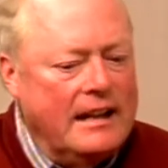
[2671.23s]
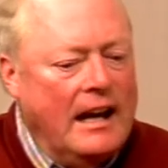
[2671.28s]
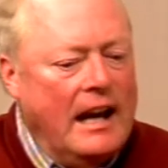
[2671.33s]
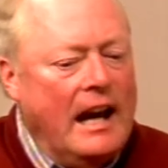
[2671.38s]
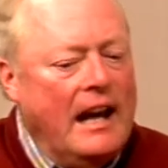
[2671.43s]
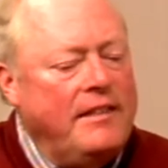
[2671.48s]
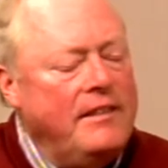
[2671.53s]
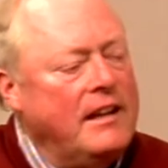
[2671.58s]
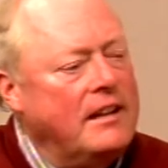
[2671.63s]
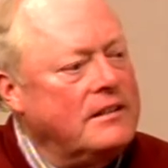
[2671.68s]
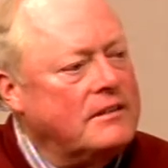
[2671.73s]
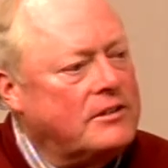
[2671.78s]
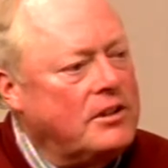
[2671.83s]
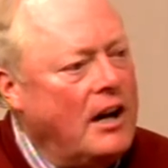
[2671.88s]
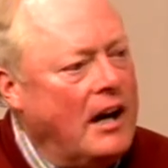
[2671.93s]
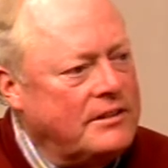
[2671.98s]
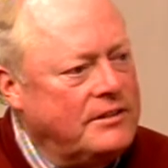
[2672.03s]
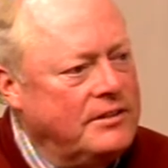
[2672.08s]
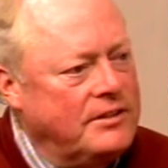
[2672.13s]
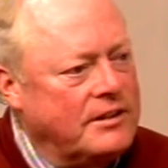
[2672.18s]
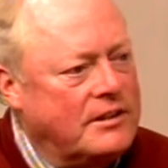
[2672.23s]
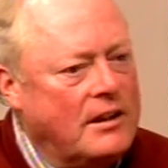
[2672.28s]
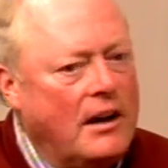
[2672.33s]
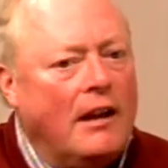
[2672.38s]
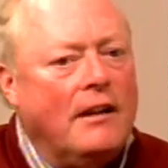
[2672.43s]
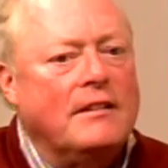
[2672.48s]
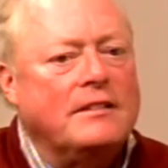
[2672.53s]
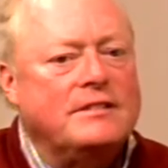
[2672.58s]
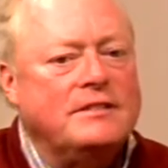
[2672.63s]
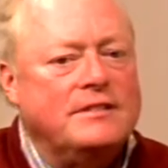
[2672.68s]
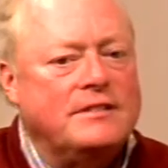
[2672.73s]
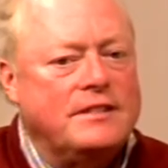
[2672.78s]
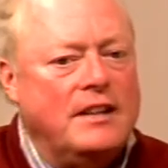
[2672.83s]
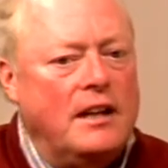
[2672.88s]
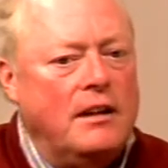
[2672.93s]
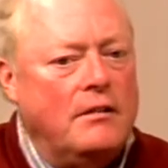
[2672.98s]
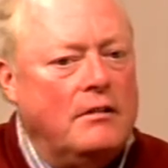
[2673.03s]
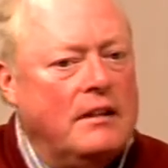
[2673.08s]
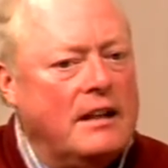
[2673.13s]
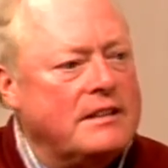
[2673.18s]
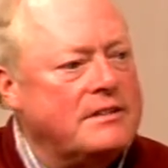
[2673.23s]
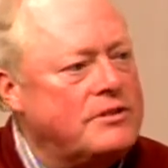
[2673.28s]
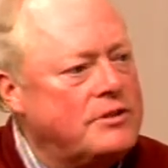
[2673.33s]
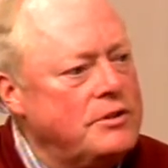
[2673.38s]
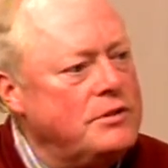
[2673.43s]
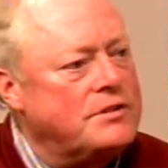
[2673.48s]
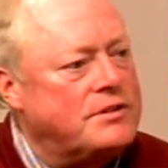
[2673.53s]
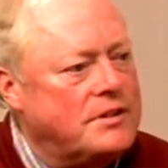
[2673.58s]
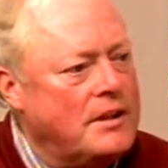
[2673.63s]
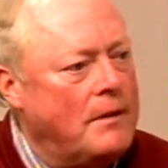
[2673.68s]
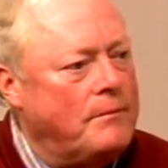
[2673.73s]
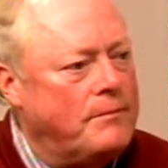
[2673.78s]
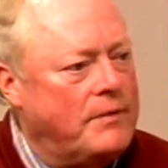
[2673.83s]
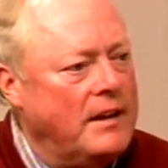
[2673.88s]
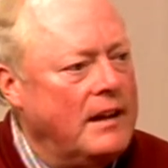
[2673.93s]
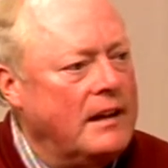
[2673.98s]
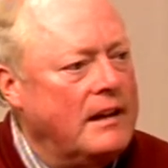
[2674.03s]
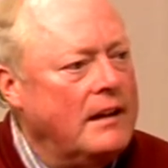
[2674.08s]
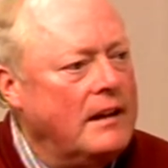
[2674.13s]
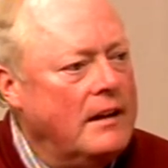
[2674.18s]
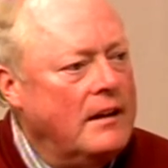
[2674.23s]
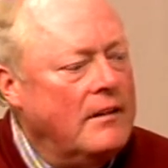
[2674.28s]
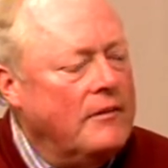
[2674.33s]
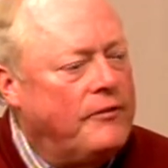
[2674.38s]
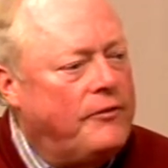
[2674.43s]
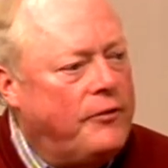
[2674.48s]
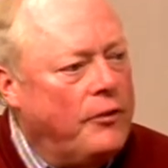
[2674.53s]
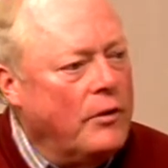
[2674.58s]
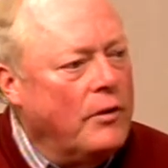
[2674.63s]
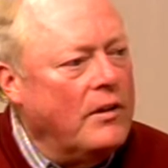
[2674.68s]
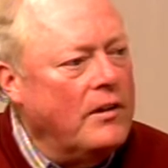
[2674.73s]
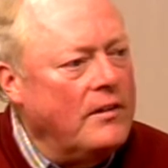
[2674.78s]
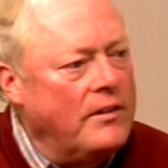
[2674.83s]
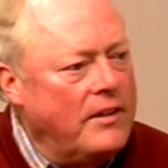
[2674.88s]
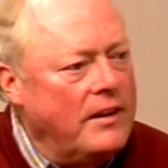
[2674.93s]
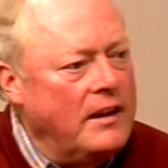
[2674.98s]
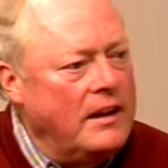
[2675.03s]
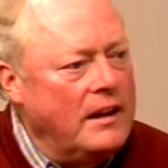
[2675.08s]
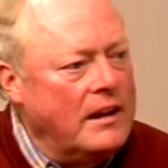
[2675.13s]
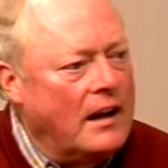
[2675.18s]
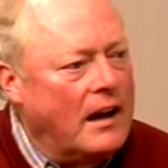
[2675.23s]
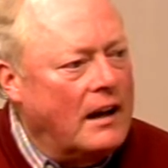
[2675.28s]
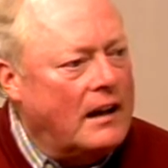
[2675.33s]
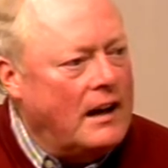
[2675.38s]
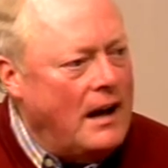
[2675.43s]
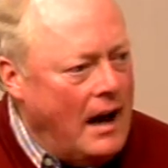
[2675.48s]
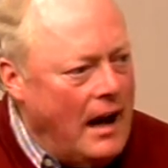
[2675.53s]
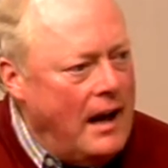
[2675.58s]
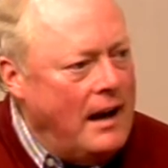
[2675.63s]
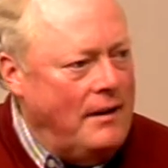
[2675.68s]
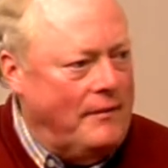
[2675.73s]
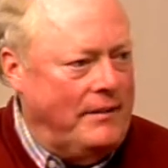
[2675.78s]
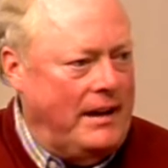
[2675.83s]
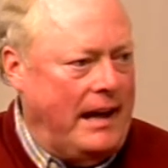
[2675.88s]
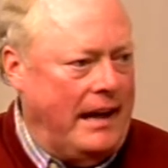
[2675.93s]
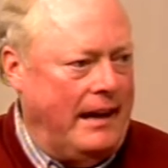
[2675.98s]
And then talk to your colleagues and say, let's do something for the economy.